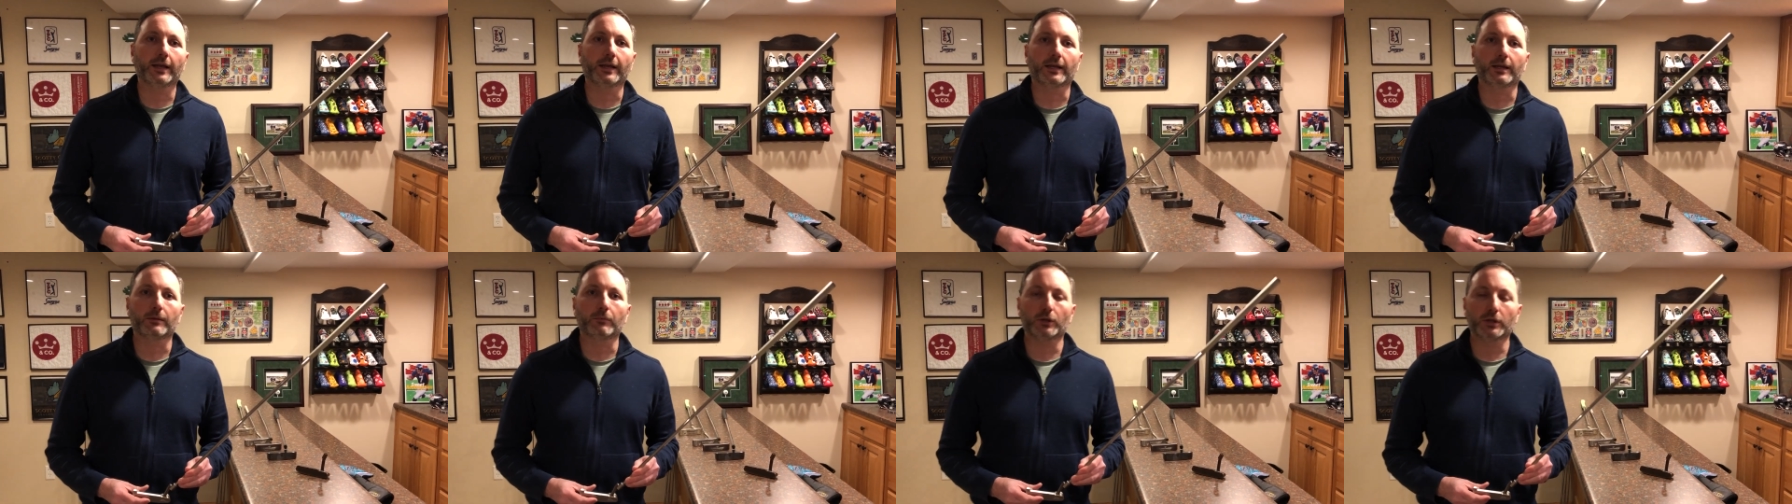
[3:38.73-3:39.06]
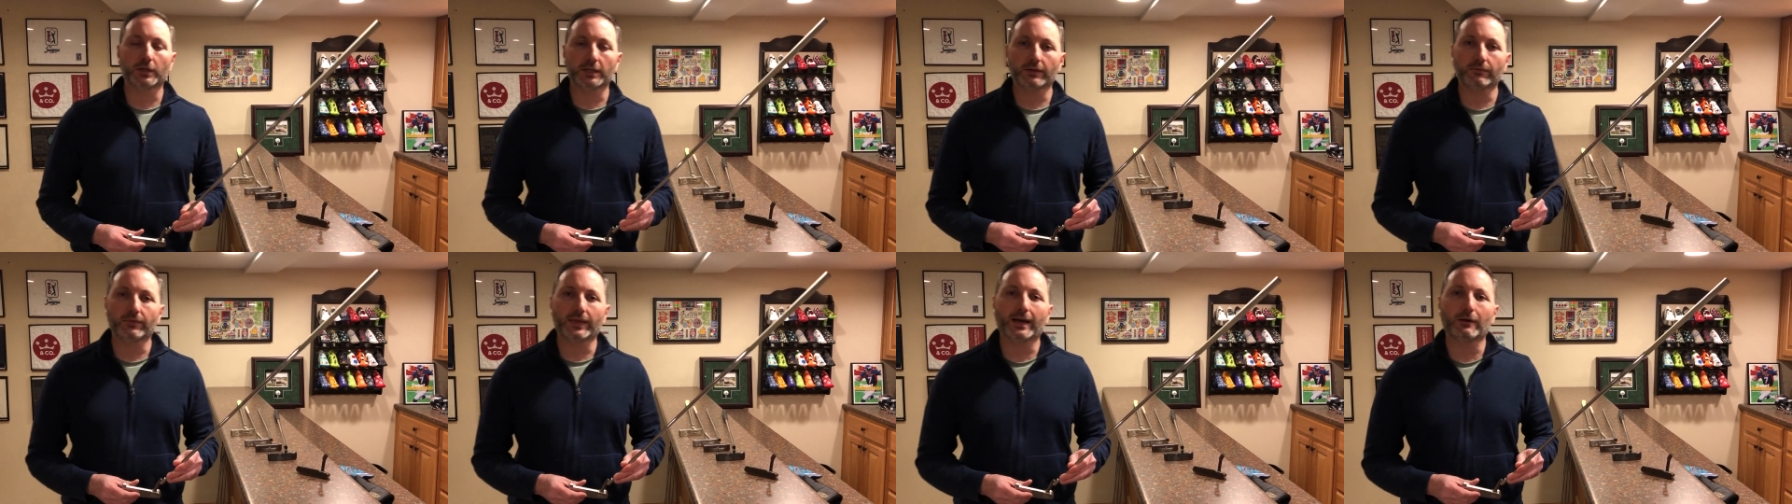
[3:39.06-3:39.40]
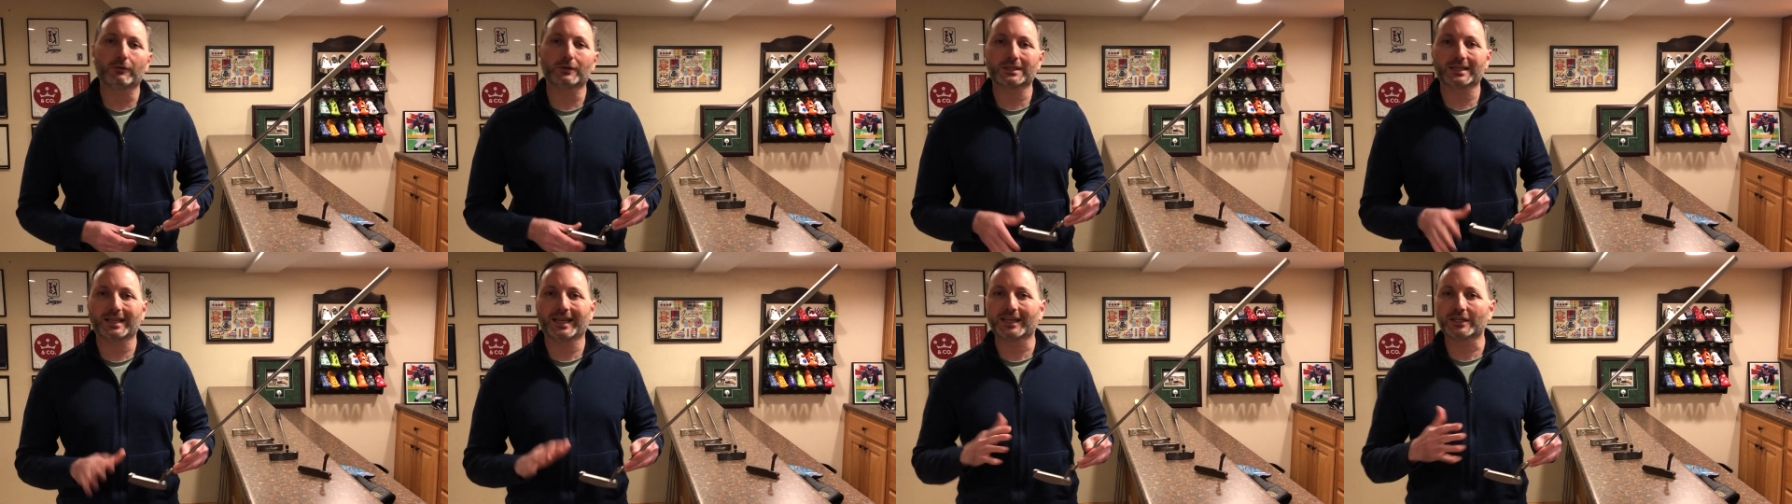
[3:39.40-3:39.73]
and I believe that
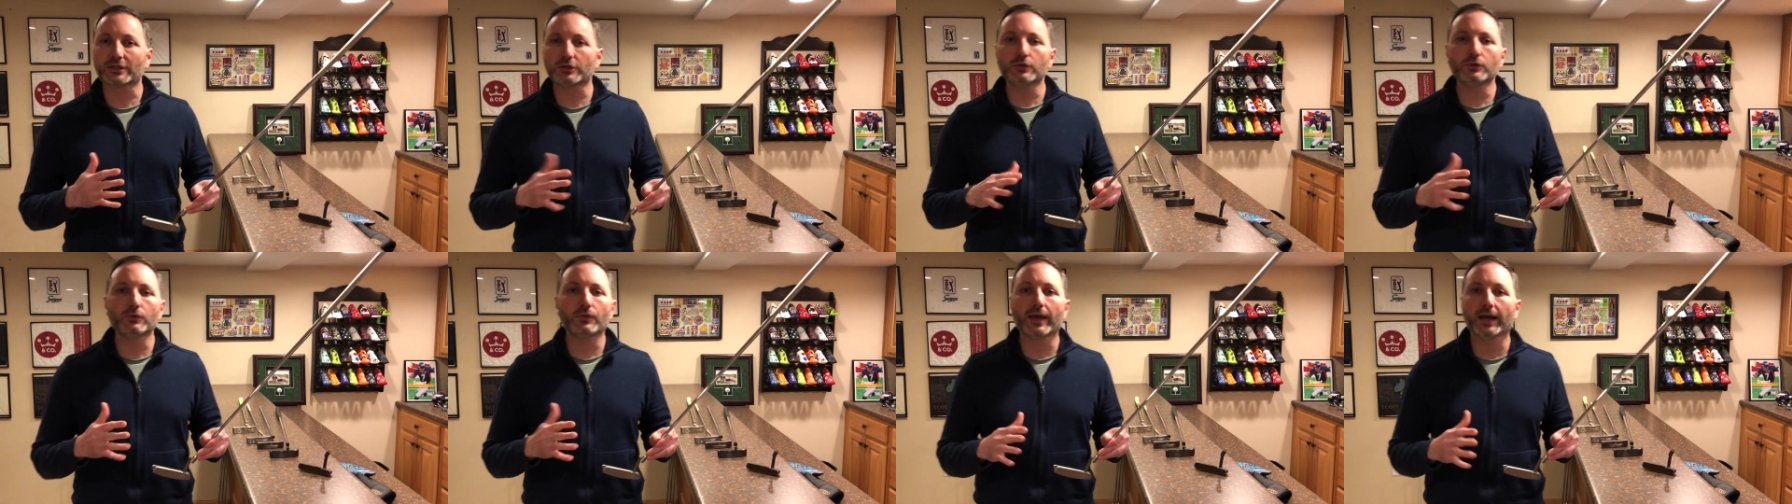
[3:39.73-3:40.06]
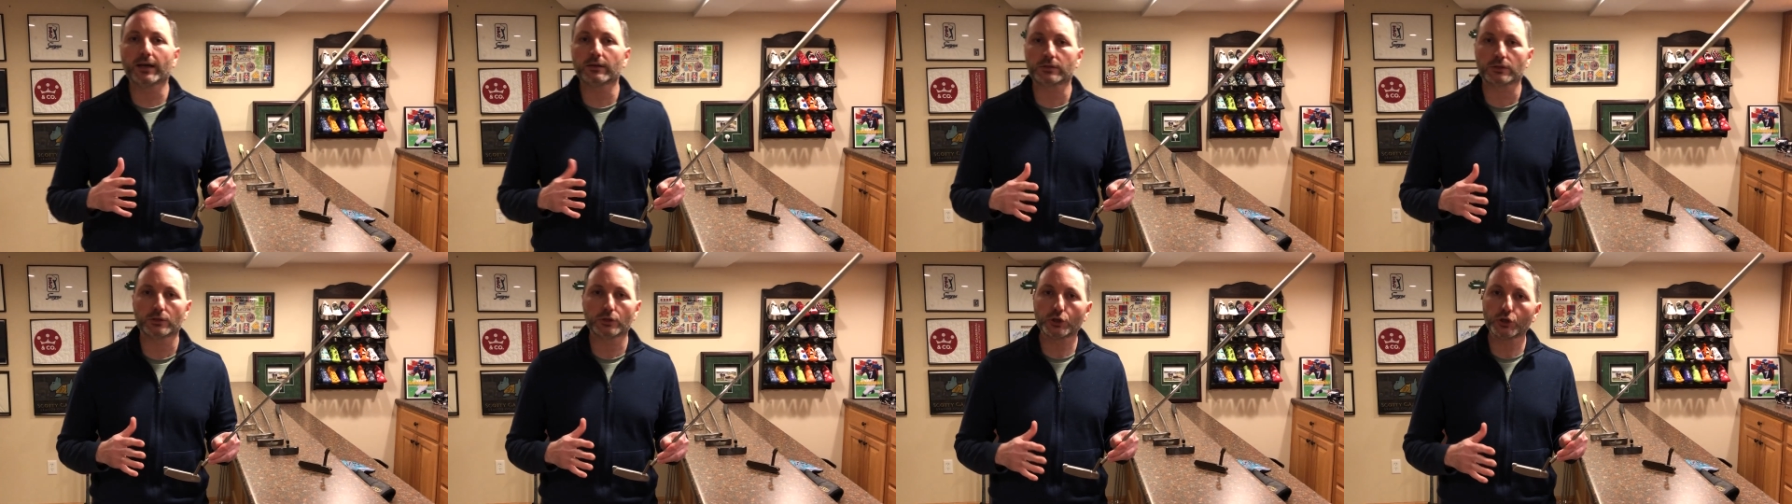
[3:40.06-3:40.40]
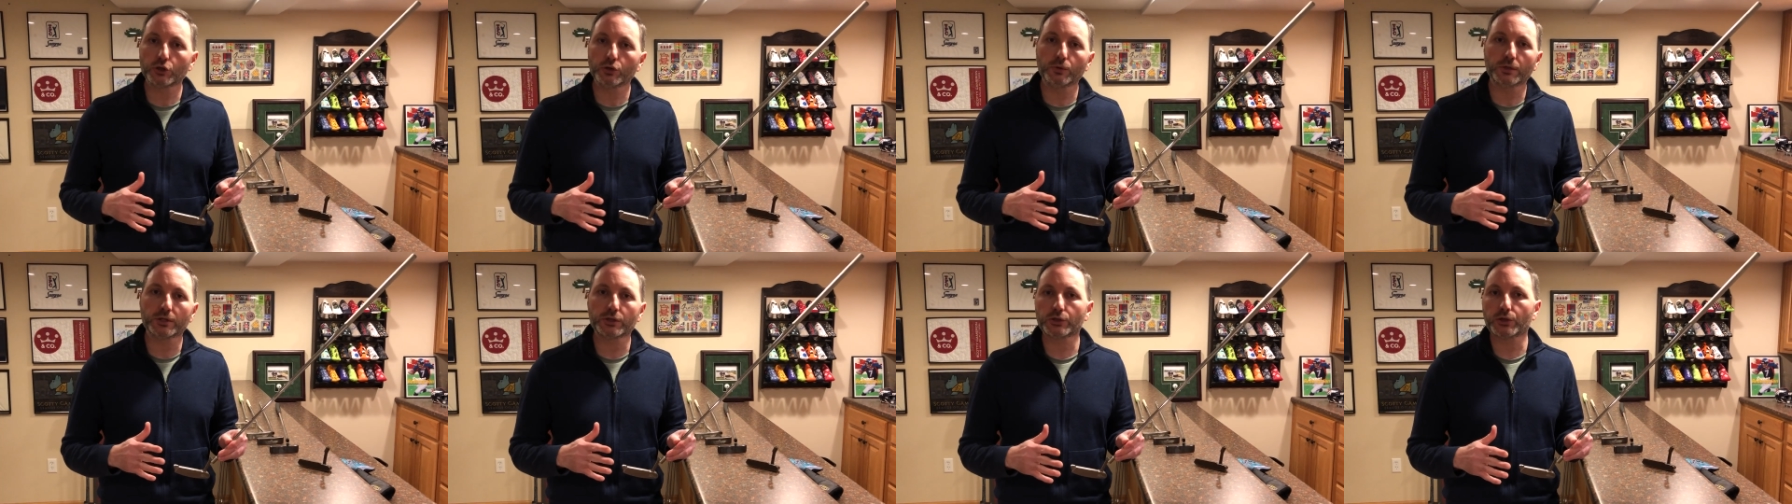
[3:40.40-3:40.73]
was like
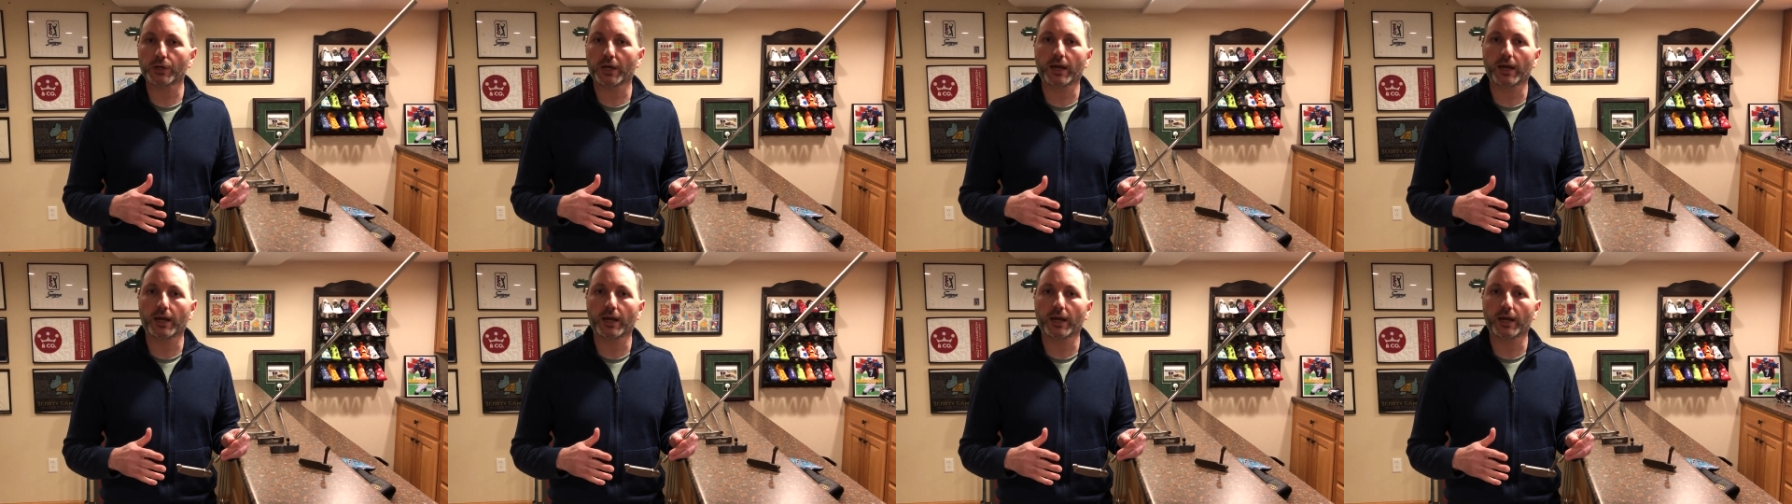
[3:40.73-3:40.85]
2002-ish